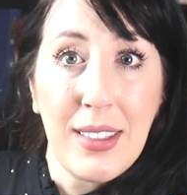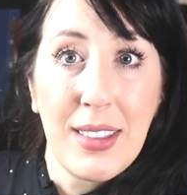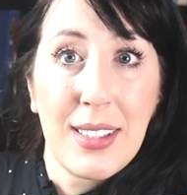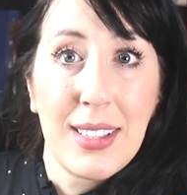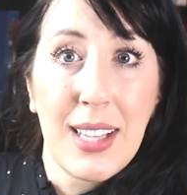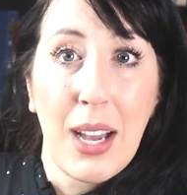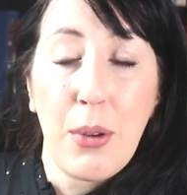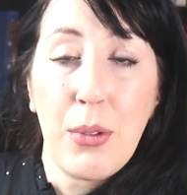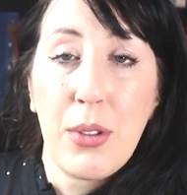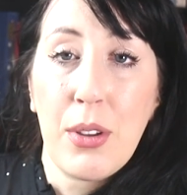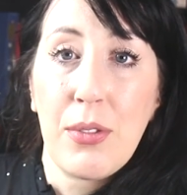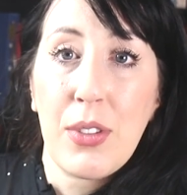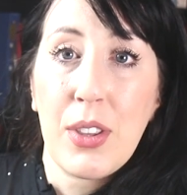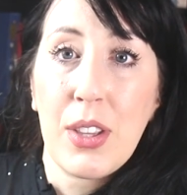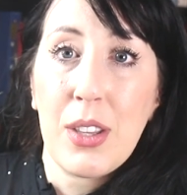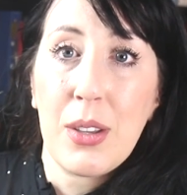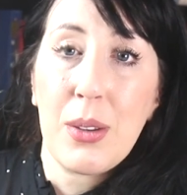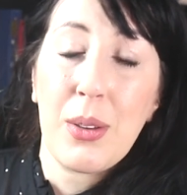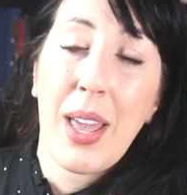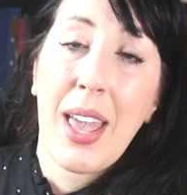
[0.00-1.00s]
at the south of
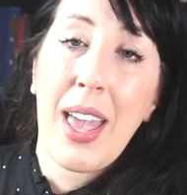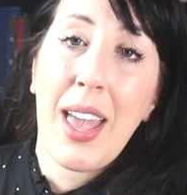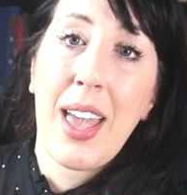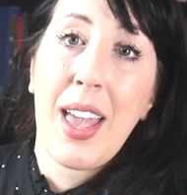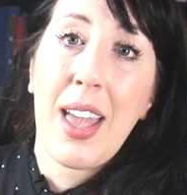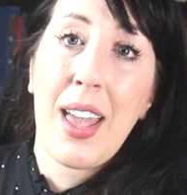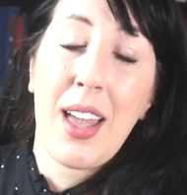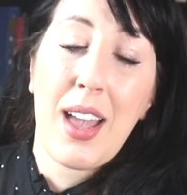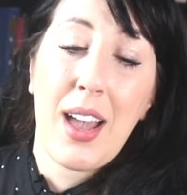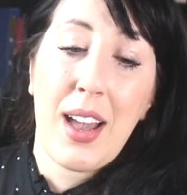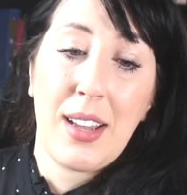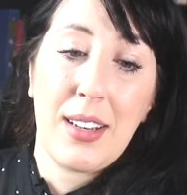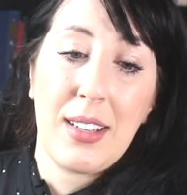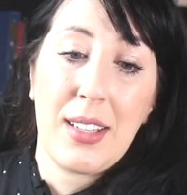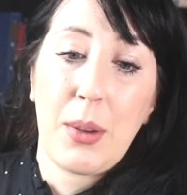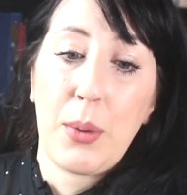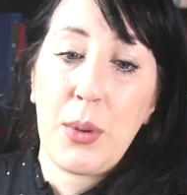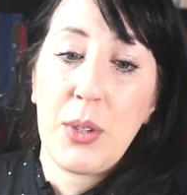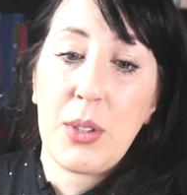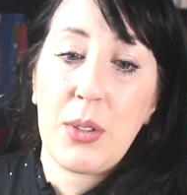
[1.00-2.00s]
the UK,
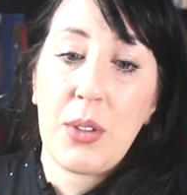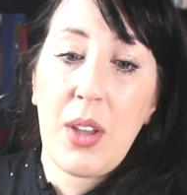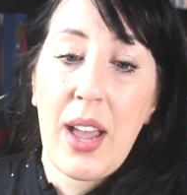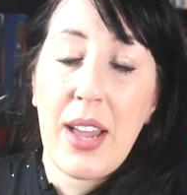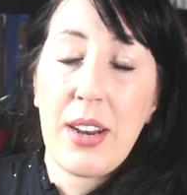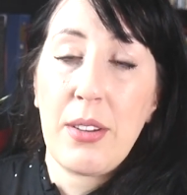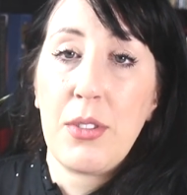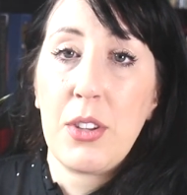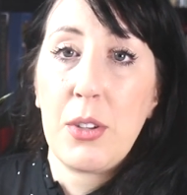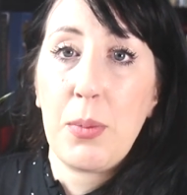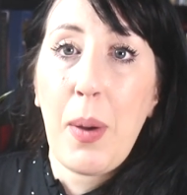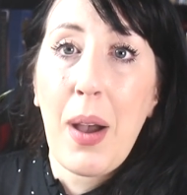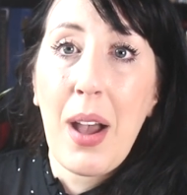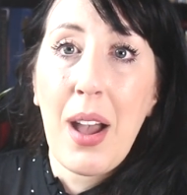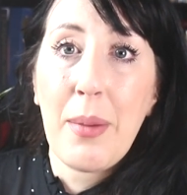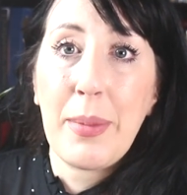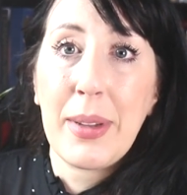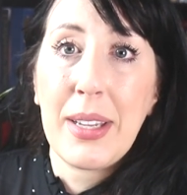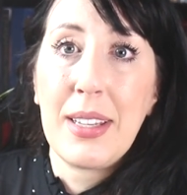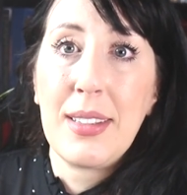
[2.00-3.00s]
and I was head of the
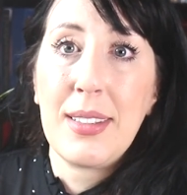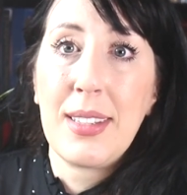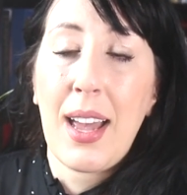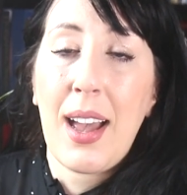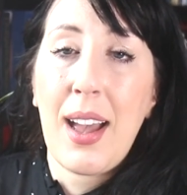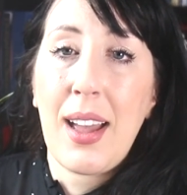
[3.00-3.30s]
department,